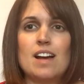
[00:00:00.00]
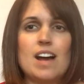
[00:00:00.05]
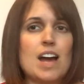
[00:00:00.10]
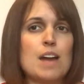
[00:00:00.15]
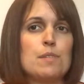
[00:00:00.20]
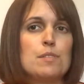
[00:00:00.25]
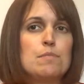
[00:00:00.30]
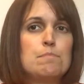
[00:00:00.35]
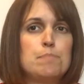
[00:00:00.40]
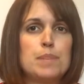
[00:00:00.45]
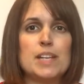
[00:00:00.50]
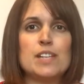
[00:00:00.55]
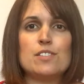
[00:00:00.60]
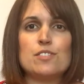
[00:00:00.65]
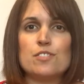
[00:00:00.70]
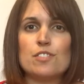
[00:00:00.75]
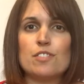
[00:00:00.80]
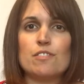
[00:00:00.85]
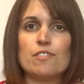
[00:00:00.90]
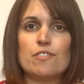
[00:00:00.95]
I would
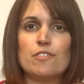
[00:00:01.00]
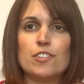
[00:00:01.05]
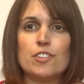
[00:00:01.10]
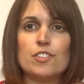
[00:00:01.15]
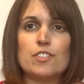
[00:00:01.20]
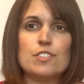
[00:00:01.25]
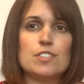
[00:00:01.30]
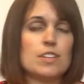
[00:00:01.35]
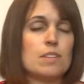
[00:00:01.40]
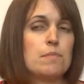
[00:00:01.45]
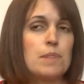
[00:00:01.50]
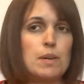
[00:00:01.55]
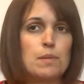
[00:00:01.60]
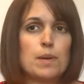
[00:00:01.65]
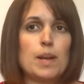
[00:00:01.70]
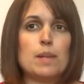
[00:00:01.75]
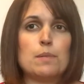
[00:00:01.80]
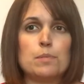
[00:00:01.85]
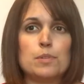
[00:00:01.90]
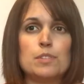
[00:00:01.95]
binge on food and my
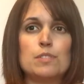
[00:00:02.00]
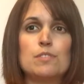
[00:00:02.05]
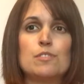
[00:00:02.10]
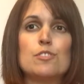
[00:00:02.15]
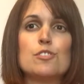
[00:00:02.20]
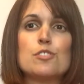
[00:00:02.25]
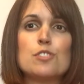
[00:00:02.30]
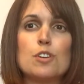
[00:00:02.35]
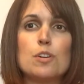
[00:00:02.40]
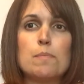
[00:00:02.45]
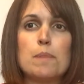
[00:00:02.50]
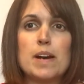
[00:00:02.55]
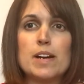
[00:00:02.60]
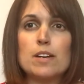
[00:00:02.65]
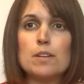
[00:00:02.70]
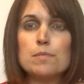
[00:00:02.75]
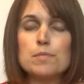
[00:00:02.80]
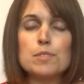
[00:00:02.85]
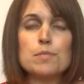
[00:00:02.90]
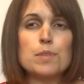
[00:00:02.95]
weight would just go
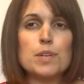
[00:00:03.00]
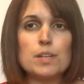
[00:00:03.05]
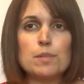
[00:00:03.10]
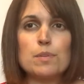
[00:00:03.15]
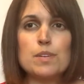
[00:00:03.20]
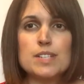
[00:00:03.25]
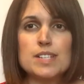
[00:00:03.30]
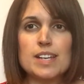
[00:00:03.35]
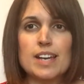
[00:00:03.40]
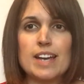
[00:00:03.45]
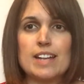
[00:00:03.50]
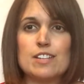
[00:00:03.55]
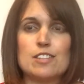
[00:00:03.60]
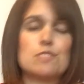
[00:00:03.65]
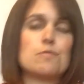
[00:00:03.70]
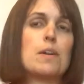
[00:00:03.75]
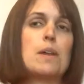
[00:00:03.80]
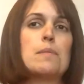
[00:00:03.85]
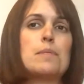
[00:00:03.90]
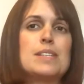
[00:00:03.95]
back up to what it was again.
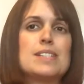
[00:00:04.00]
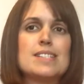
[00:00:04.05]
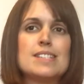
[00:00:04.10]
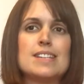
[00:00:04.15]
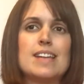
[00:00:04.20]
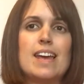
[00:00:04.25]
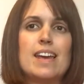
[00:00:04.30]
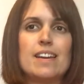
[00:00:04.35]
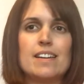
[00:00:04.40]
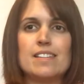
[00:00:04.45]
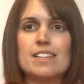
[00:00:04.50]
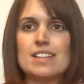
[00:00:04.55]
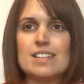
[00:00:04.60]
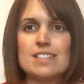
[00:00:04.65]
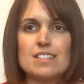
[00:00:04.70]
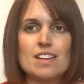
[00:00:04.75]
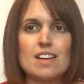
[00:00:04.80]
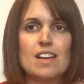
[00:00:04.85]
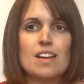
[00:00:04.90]
So I would stay at this